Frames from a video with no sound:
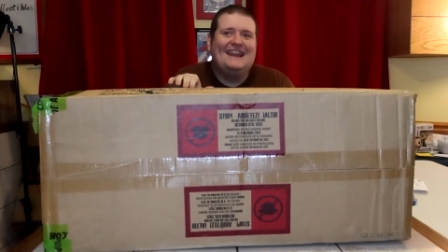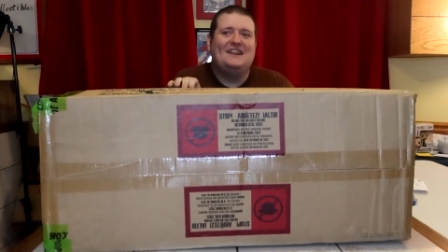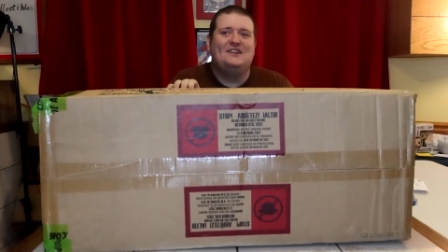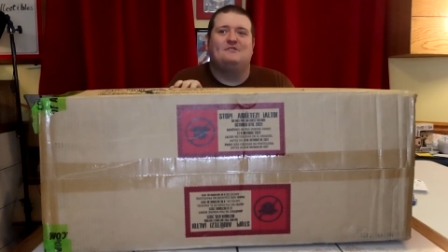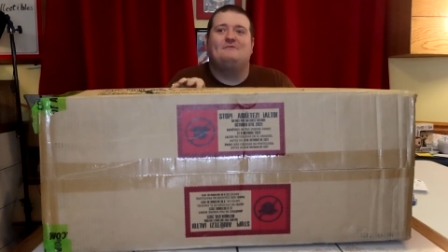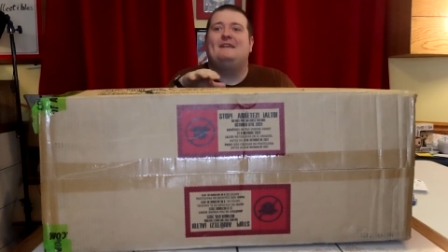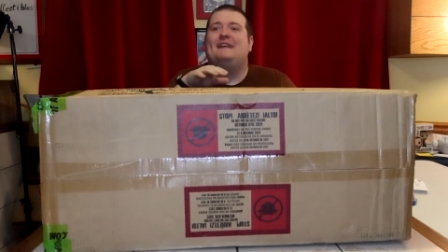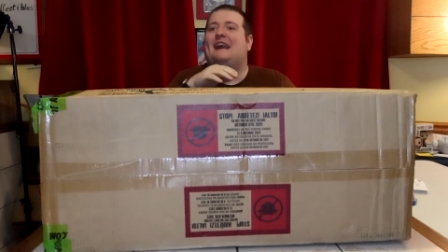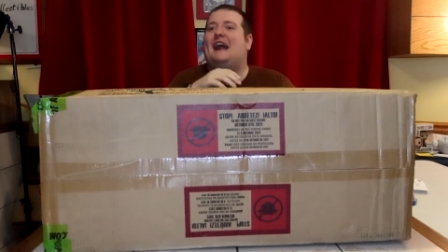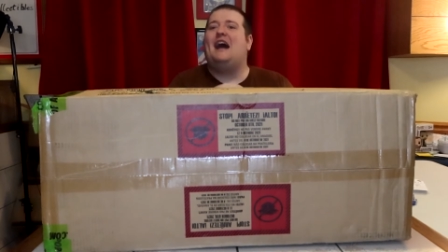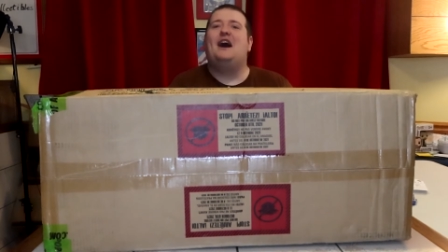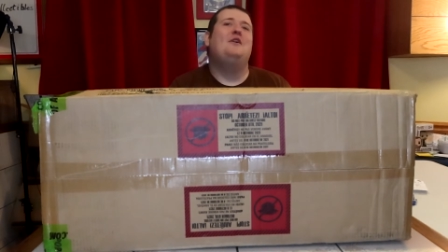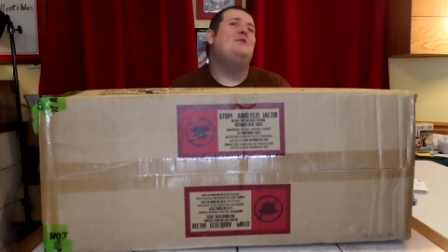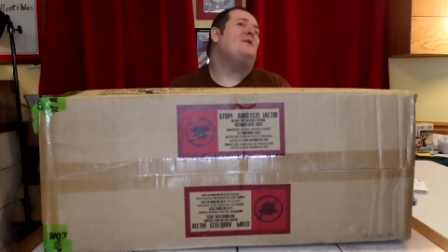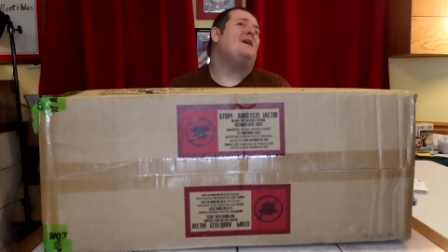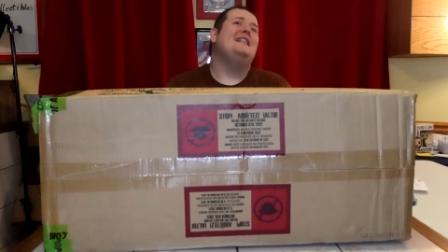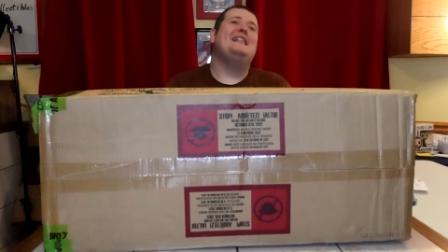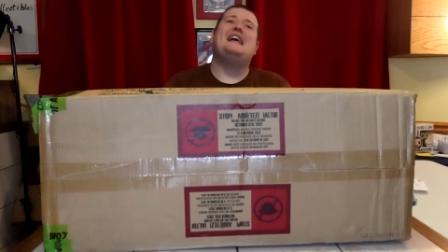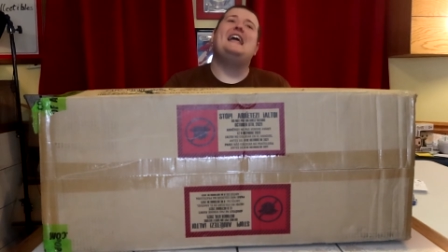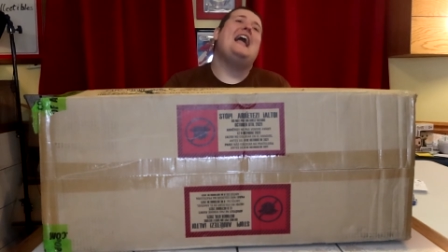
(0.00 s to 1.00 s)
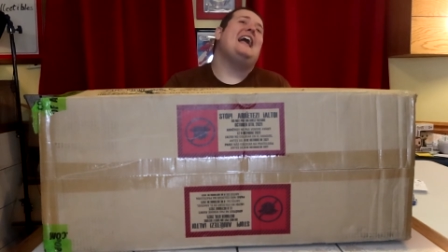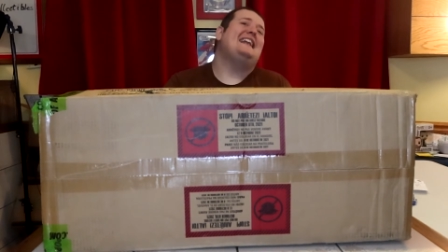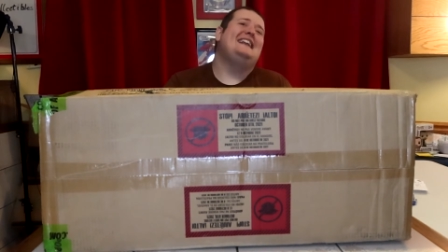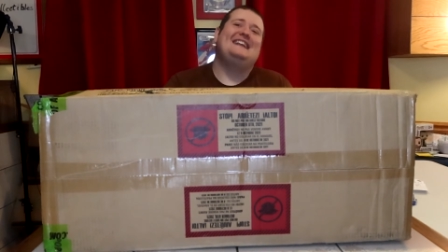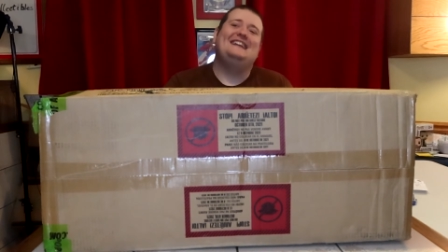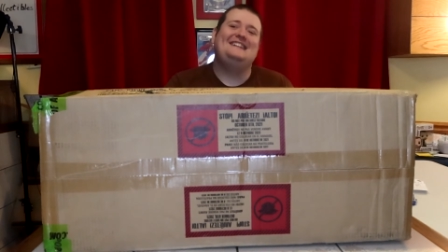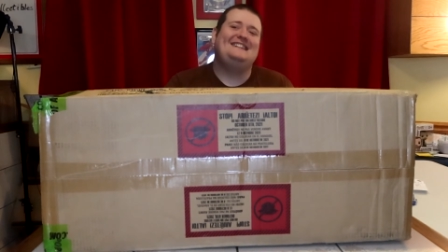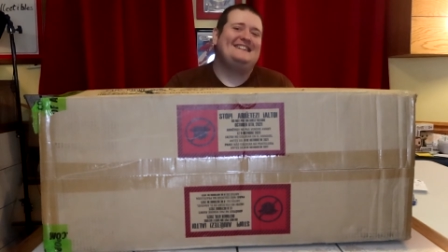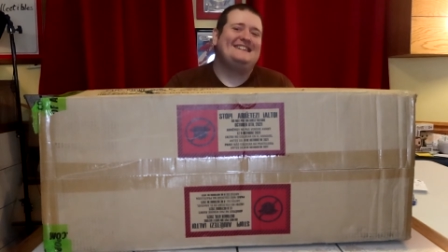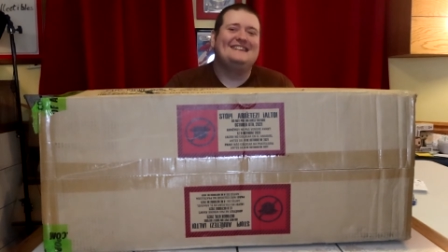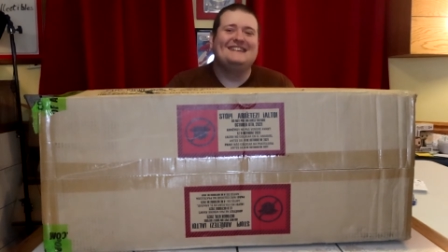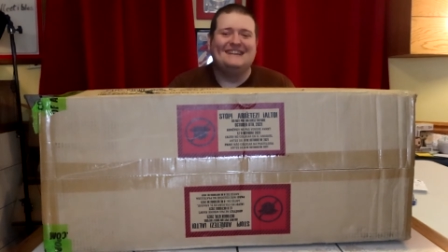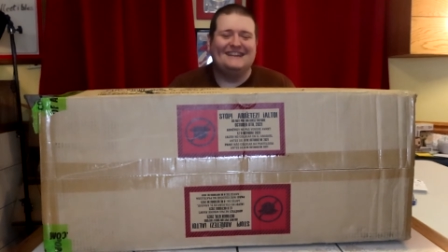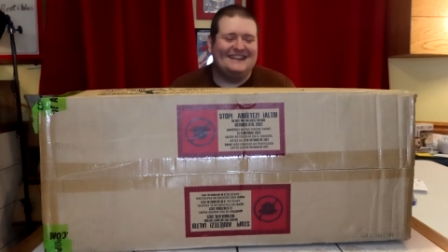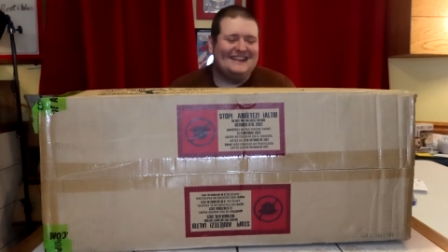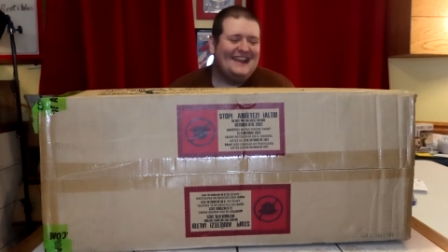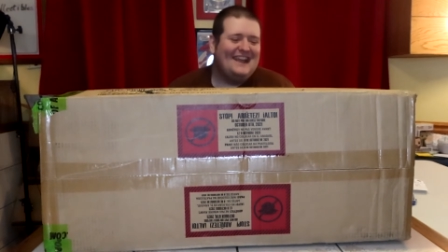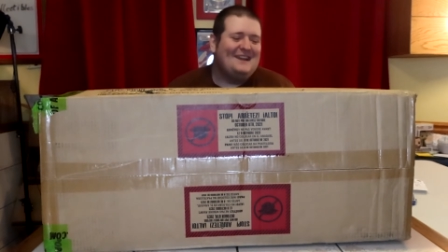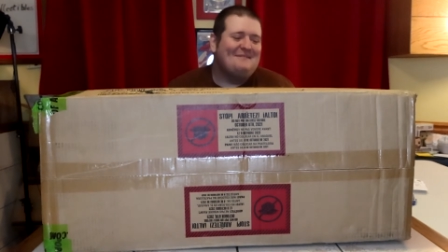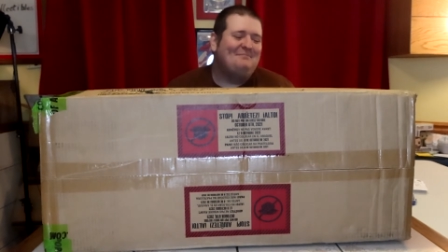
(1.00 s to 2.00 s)
no matter how well I edit it.
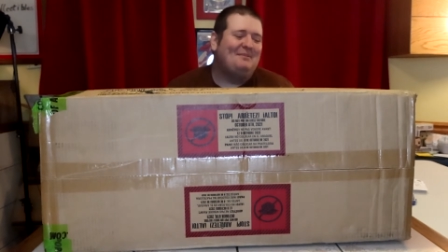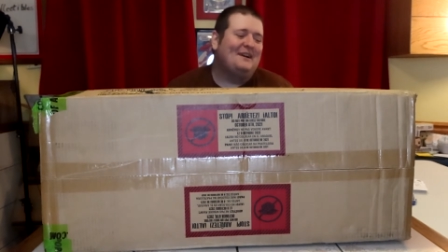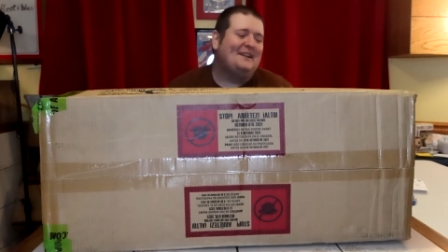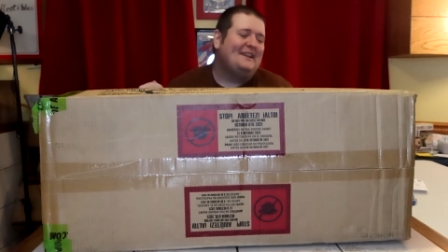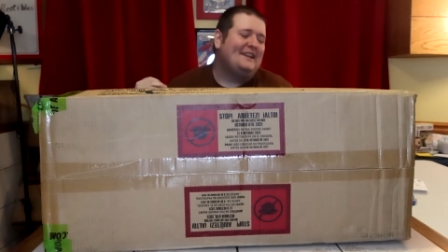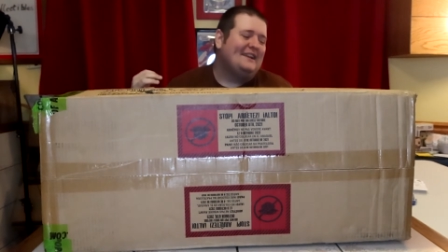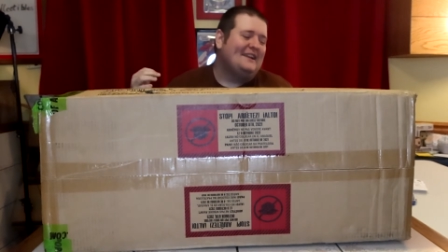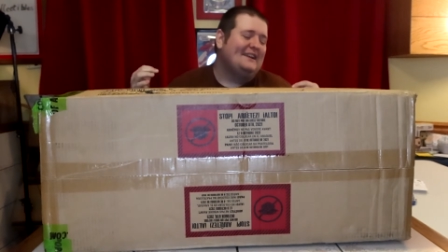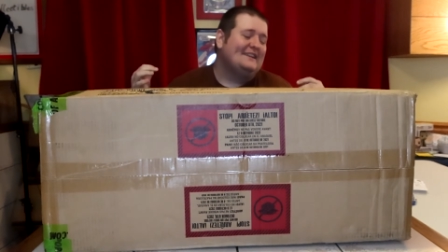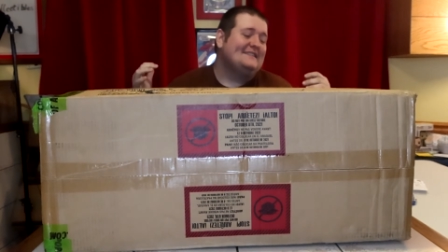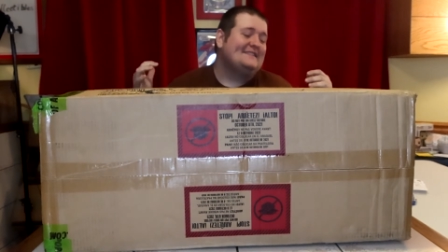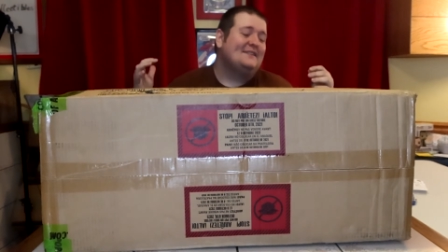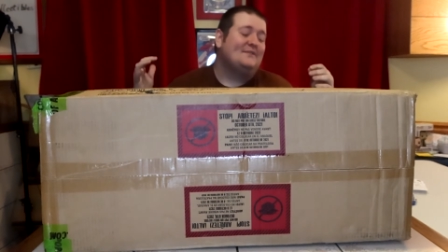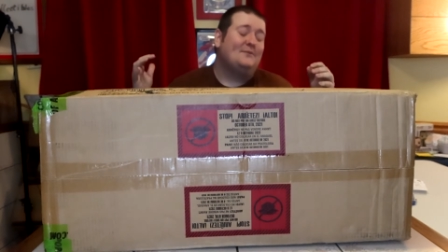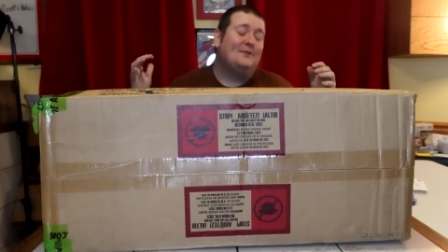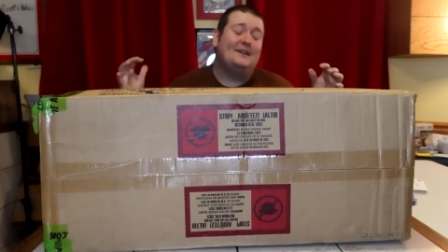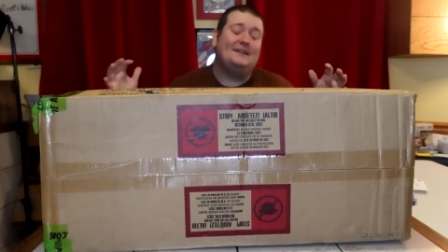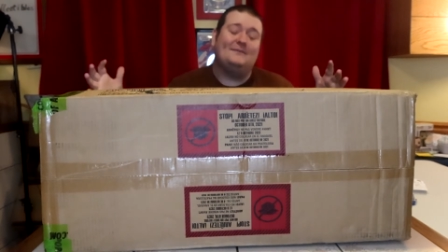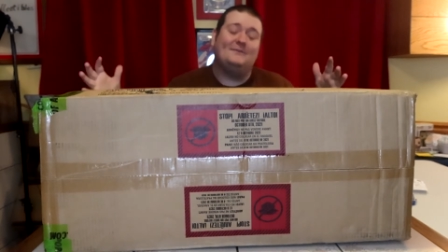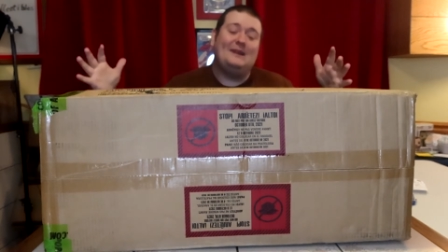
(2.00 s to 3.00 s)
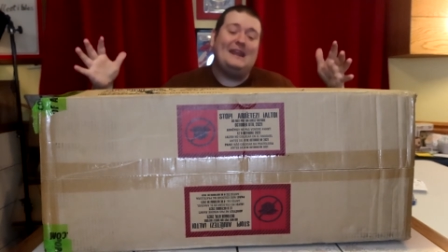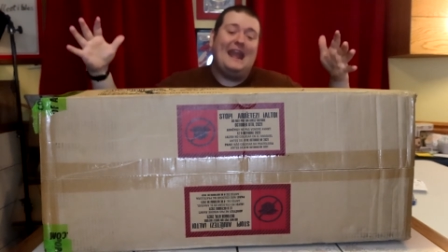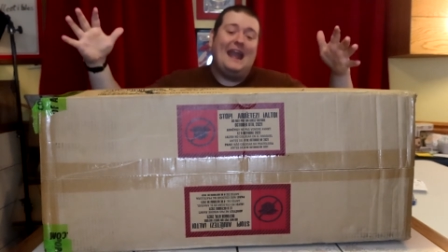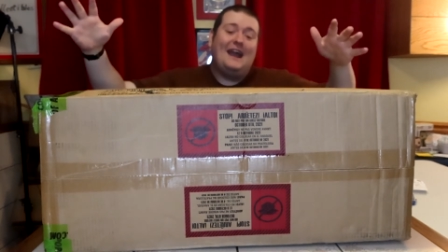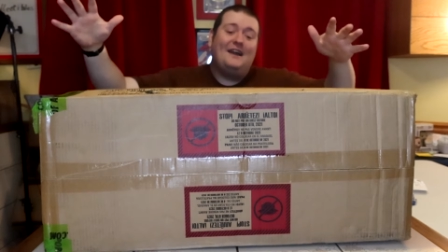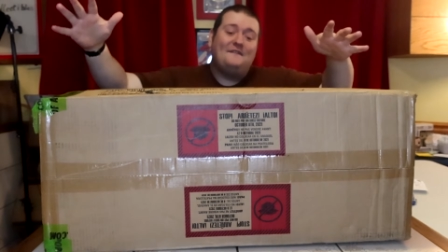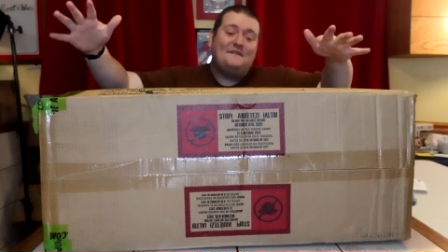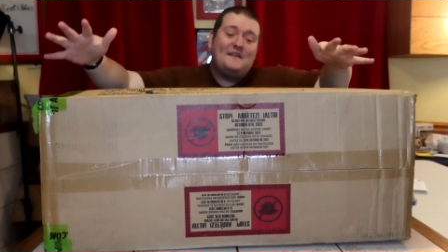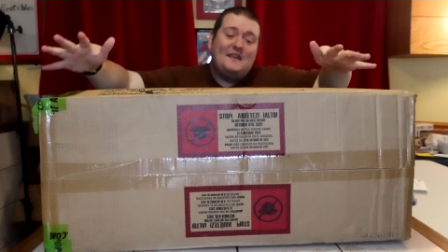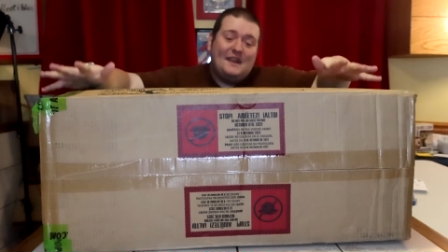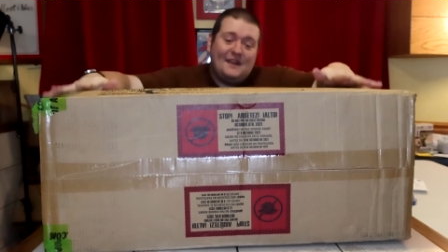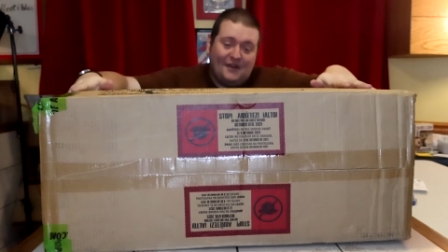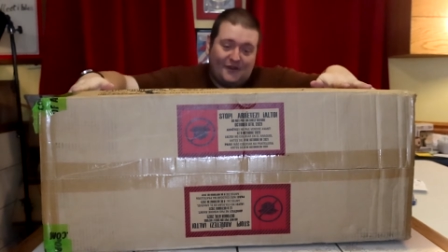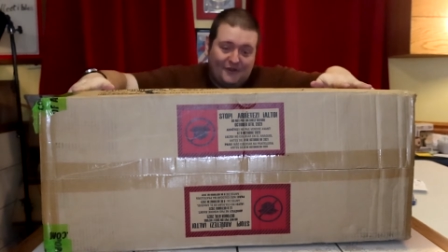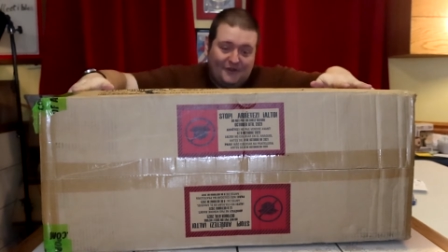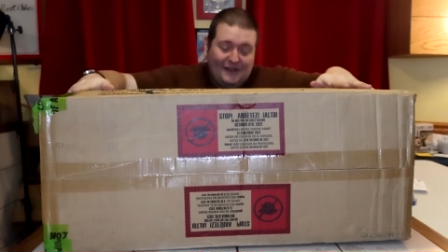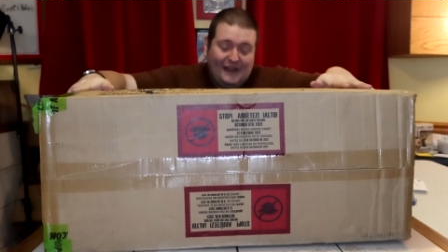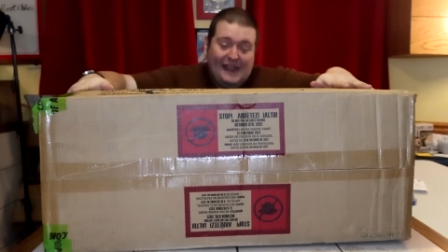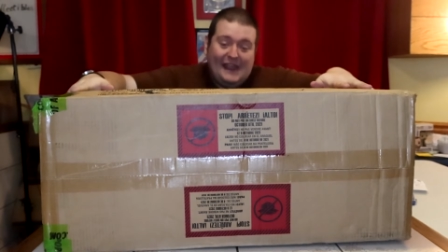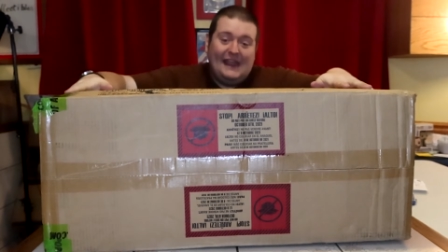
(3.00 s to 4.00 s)
But because what we have
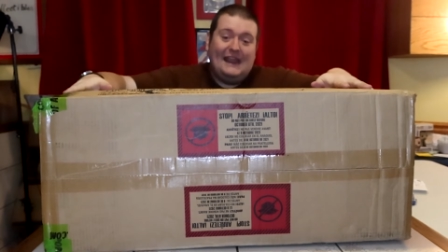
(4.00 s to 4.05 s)
here